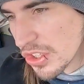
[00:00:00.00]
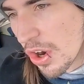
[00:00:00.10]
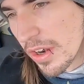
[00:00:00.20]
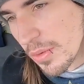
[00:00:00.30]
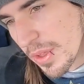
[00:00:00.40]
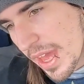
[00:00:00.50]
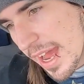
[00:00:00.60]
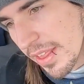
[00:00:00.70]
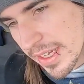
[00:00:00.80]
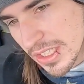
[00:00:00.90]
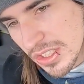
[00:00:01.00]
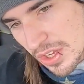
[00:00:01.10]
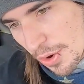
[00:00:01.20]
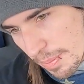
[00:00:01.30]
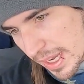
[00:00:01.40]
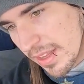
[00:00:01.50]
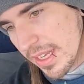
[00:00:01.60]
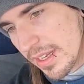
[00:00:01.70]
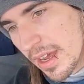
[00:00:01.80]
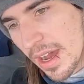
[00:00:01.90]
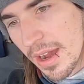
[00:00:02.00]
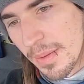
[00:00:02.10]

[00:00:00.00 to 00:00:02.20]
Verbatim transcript: started with Alex, Toe Piglet, and